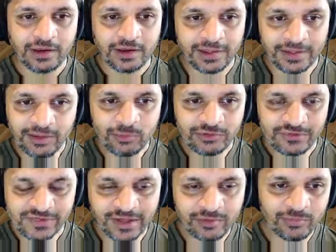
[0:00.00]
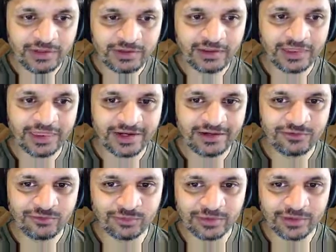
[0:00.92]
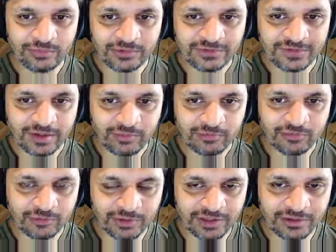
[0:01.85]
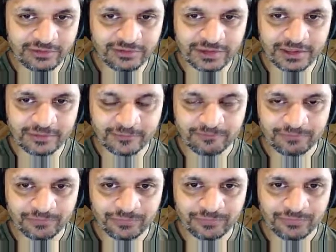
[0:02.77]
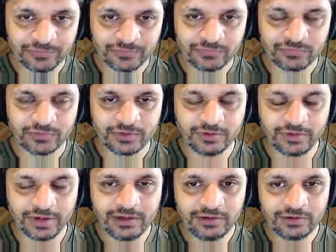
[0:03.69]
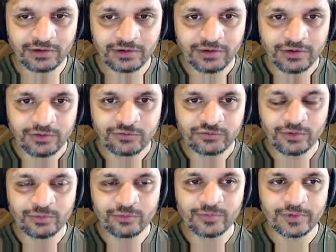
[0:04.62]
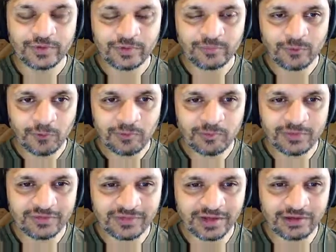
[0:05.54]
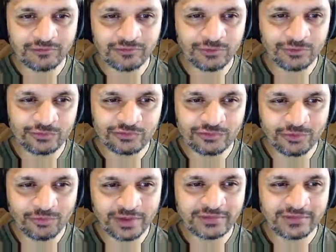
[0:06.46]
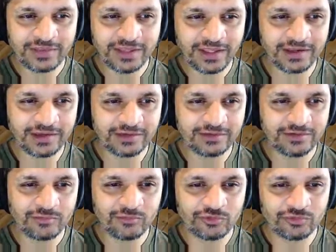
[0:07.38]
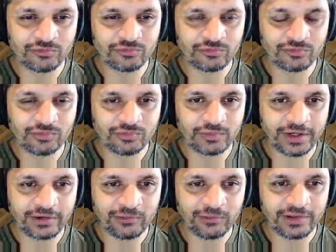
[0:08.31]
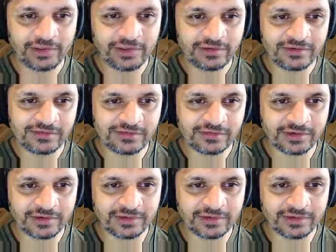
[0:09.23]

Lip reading: and that would just get me T3, 2. That would just get me from here to here. Okay, so the problem is I'd have to do so much thinking in terms of where all of these